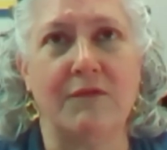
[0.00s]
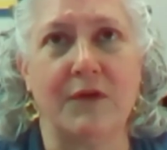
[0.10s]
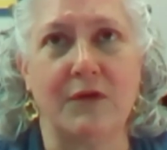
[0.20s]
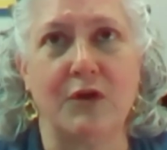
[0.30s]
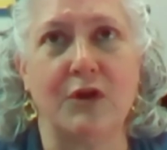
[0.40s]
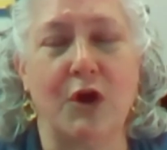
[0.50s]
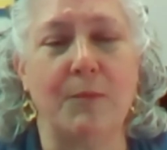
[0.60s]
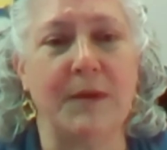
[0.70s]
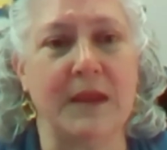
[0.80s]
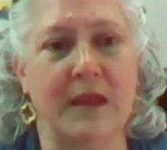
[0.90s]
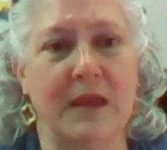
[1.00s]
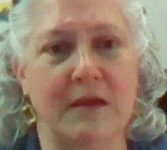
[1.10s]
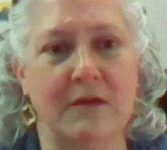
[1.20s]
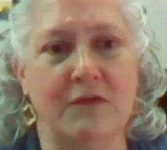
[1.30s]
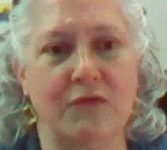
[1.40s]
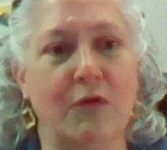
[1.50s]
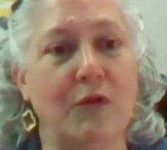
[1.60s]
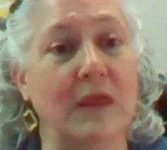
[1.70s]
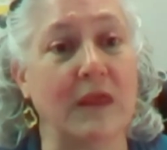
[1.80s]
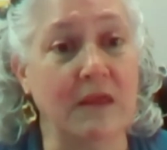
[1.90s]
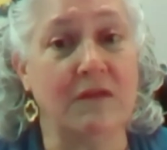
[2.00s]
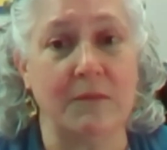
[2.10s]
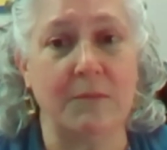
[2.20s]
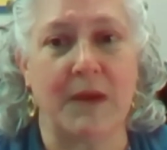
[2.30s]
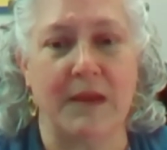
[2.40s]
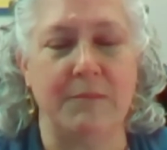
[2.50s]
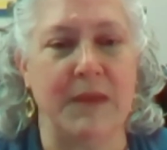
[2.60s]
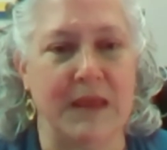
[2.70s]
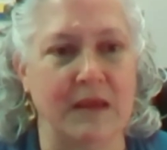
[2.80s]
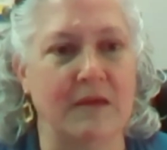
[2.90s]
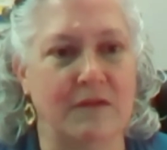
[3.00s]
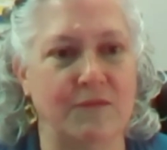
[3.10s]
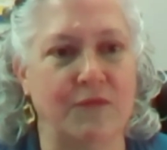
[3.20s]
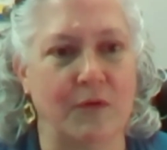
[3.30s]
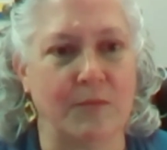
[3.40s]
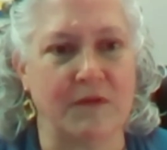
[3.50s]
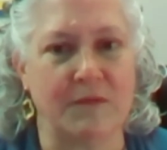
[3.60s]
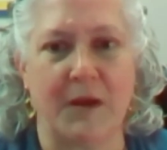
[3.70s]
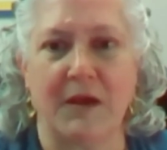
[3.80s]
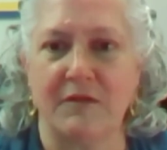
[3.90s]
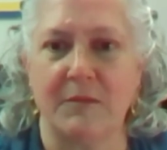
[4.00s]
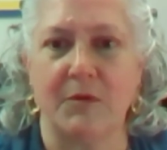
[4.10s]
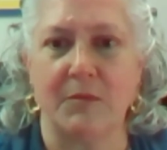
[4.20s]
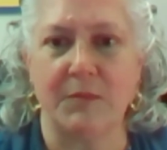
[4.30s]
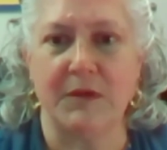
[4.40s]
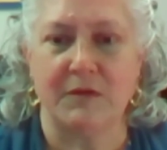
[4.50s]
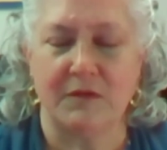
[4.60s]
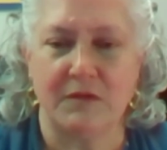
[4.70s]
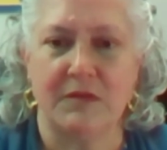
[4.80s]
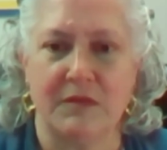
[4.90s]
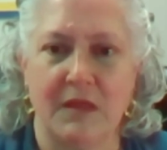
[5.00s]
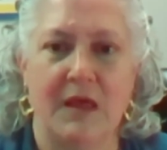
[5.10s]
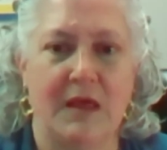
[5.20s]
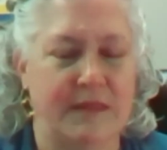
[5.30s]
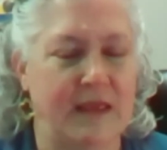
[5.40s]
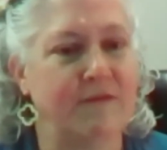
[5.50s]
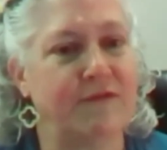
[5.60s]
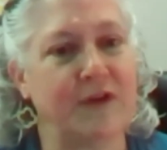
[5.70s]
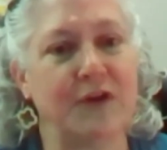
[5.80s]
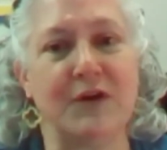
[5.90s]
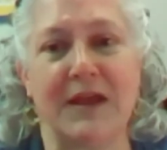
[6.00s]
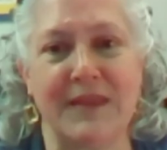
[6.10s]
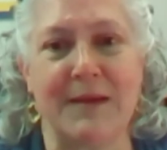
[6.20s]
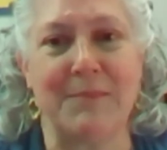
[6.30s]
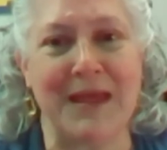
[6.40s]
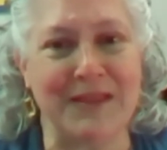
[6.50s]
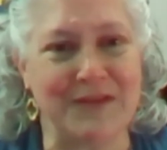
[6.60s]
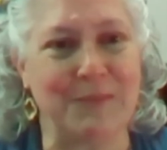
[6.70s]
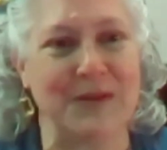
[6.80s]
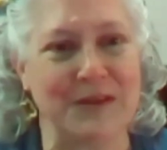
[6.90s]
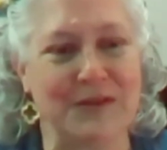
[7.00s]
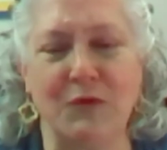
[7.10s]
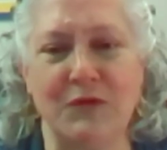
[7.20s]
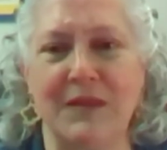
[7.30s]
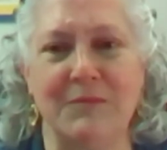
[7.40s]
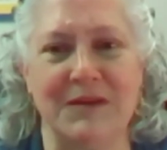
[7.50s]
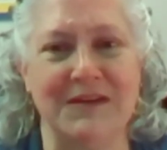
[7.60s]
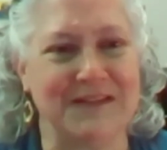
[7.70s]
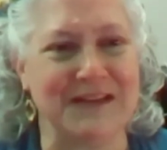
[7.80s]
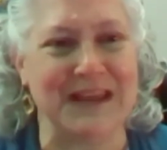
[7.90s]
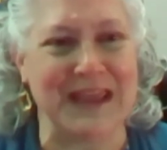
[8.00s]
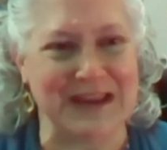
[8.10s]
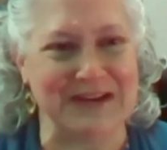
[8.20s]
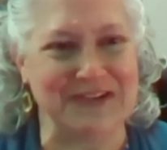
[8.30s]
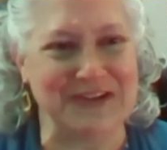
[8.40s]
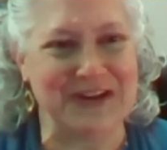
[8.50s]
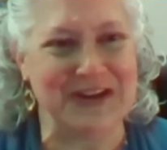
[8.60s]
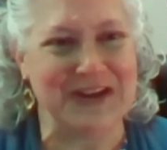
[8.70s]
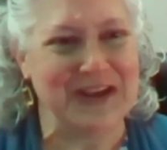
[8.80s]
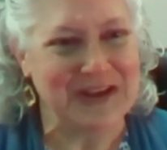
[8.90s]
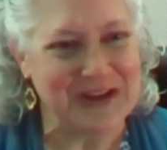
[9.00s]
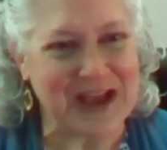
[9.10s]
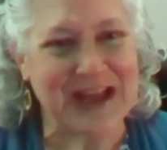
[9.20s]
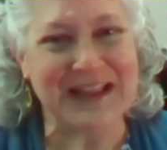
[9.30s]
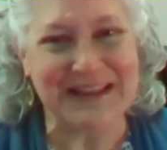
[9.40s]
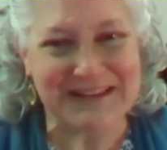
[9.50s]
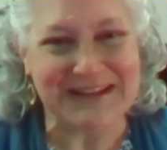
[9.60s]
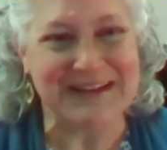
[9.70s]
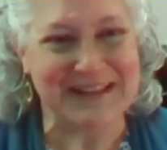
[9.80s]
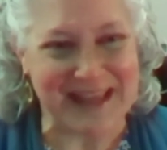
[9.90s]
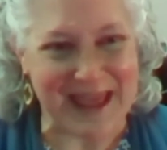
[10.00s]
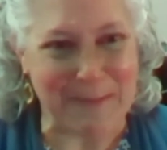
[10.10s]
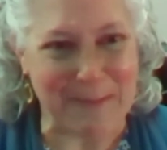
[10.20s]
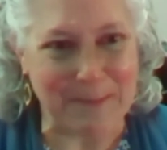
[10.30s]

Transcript: good coping and control is by being as informed as possible because they have figured out that balance, but don't tell them to disengage. You got to listen to them.